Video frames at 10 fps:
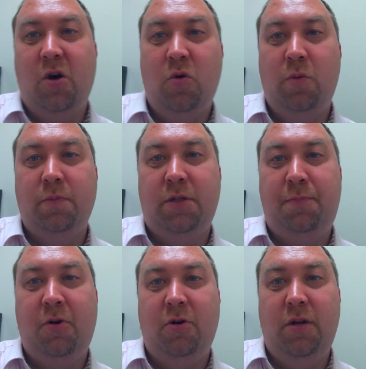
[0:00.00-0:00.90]
homes
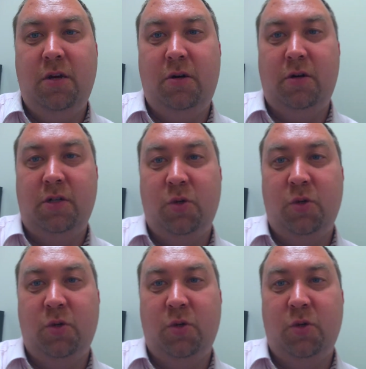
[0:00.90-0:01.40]
per year.